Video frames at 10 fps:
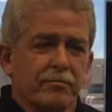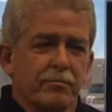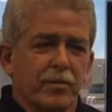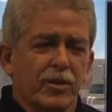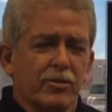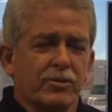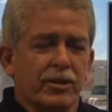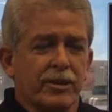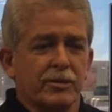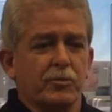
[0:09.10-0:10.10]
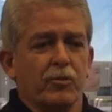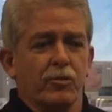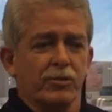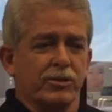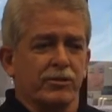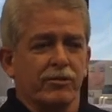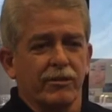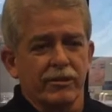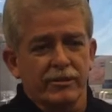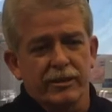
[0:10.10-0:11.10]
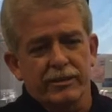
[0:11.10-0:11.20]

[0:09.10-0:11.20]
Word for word: Miller Transporters started